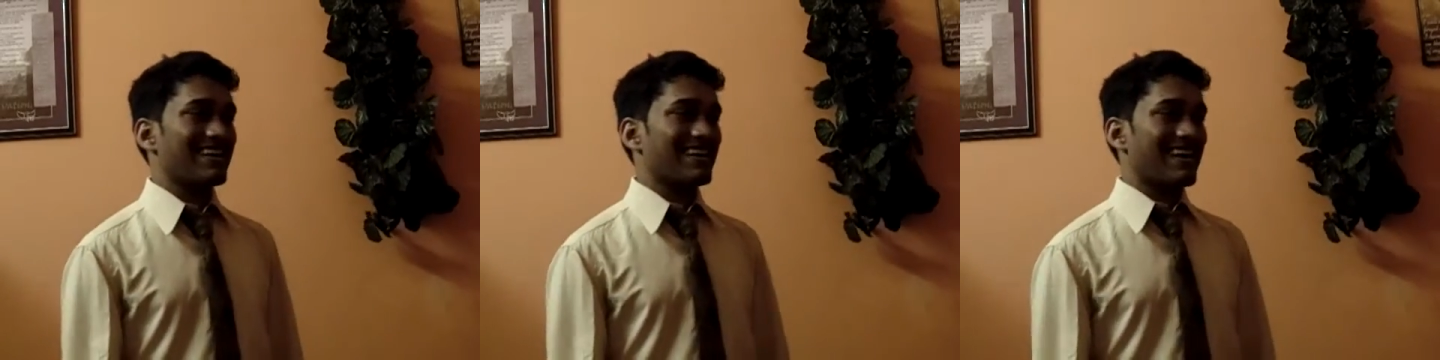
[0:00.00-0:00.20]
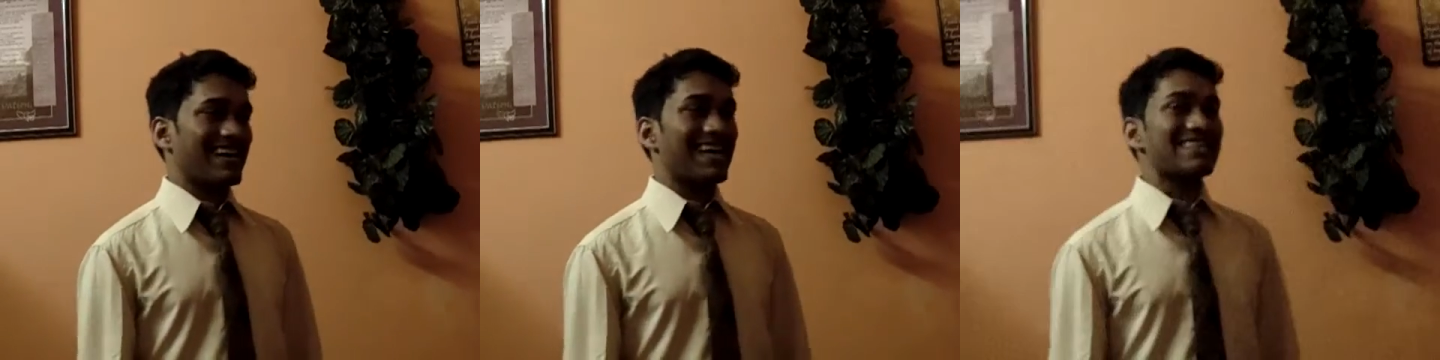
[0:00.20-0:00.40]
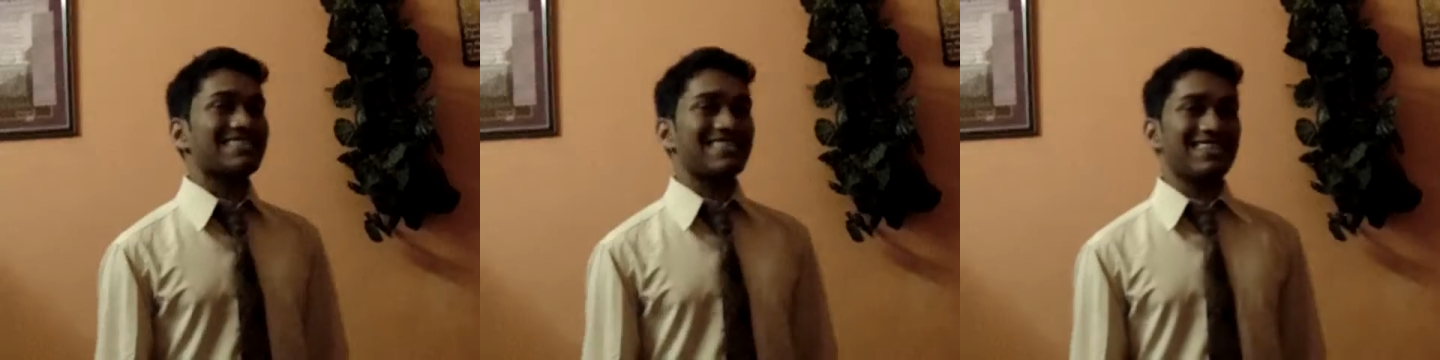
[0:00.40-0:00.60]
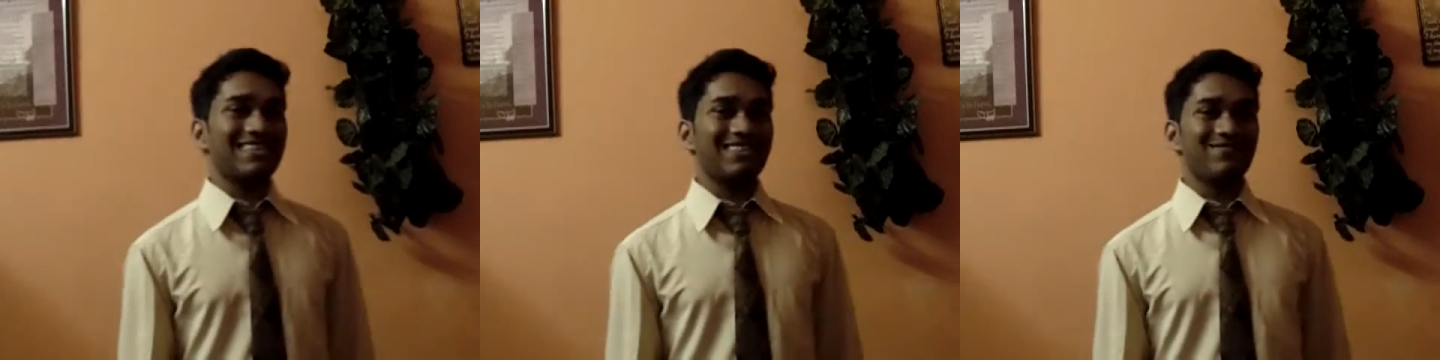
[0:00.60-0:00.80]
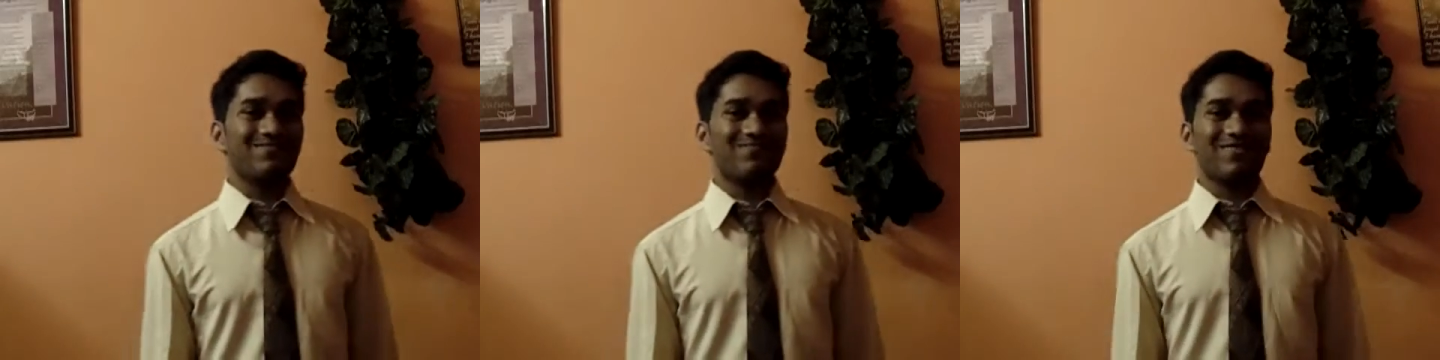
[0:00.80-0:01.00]

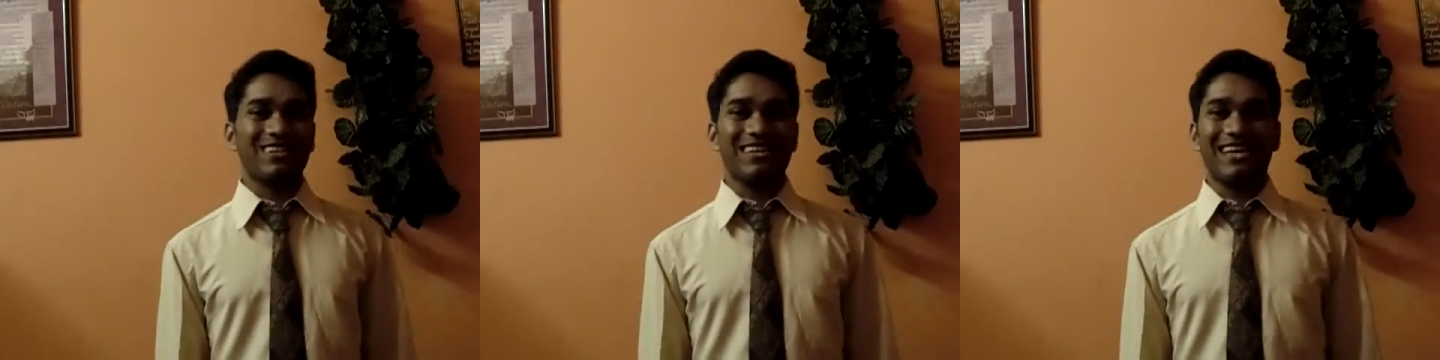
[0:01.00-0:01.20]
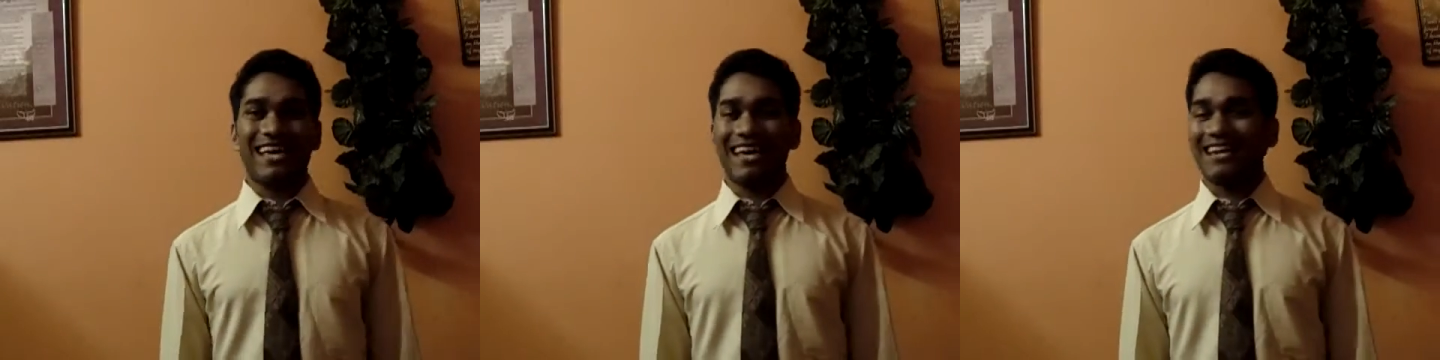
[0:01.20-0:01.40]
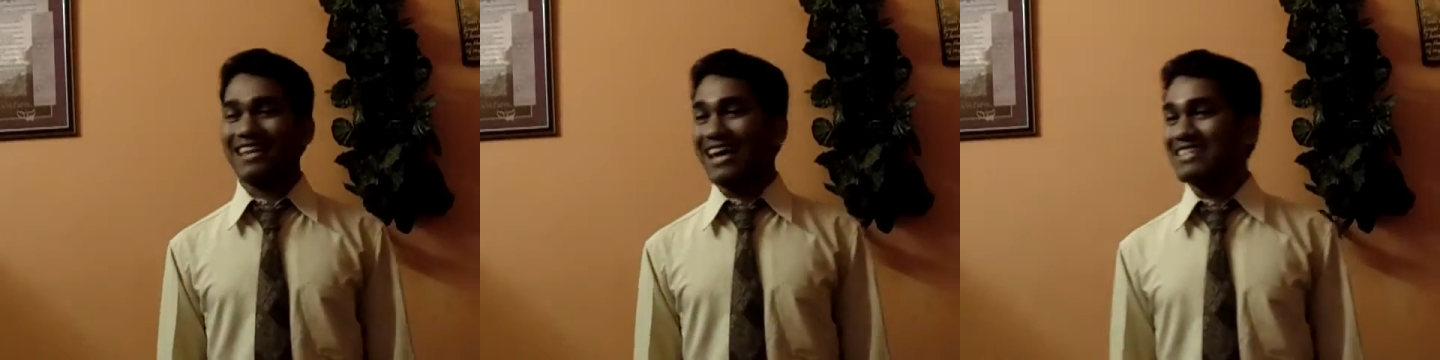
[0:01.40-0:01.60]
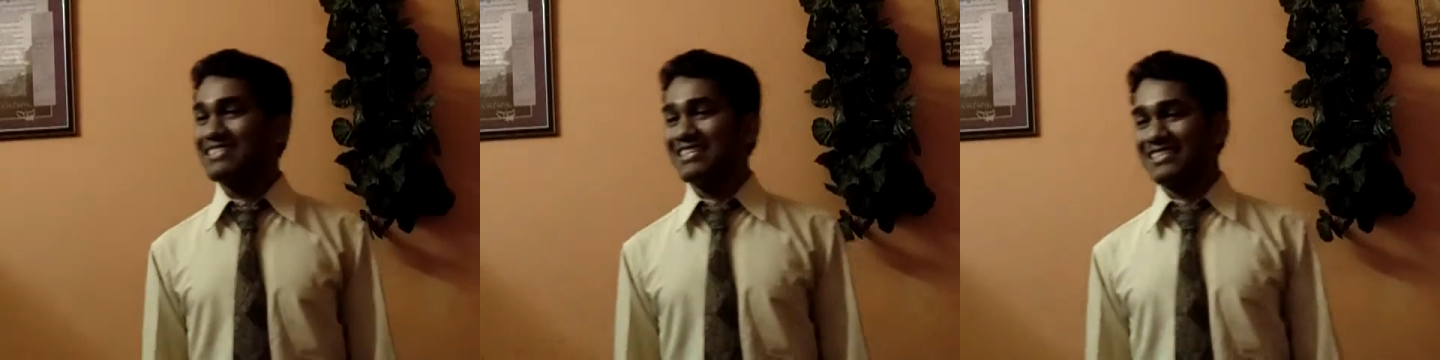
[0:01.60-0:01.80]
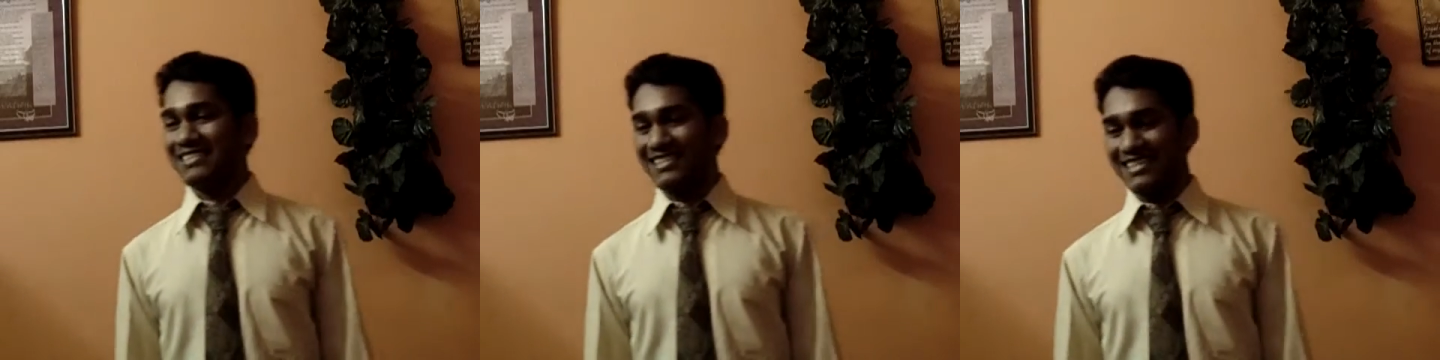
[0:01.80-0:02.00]
correction in
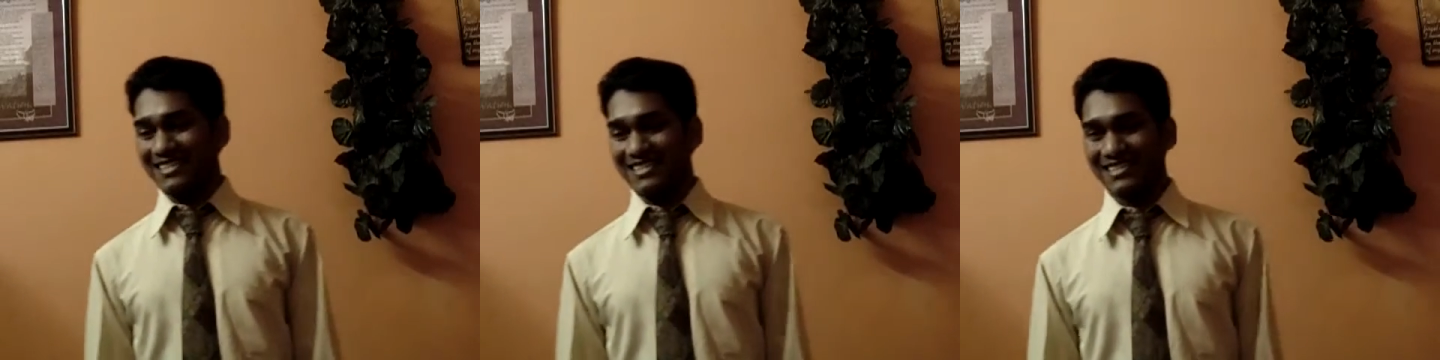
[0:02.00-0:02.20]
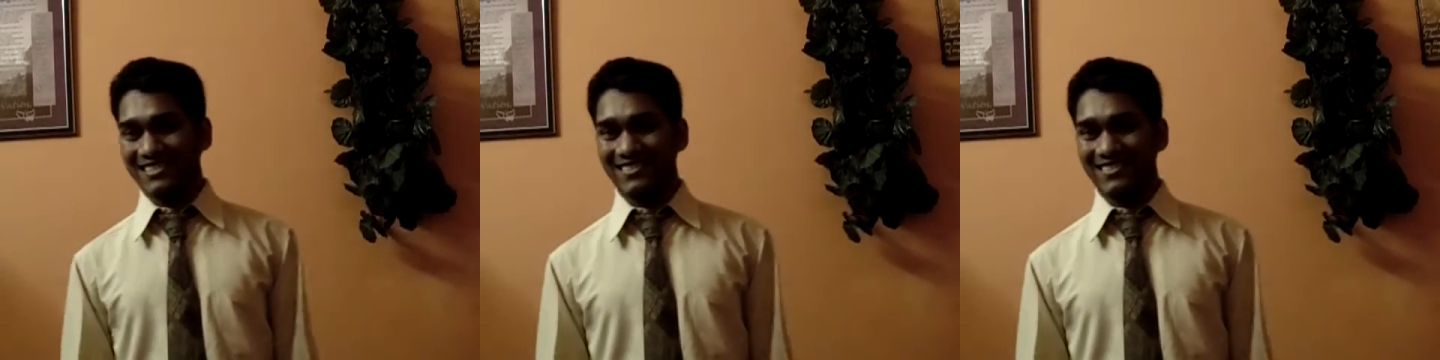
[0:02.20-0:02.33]
righteousness.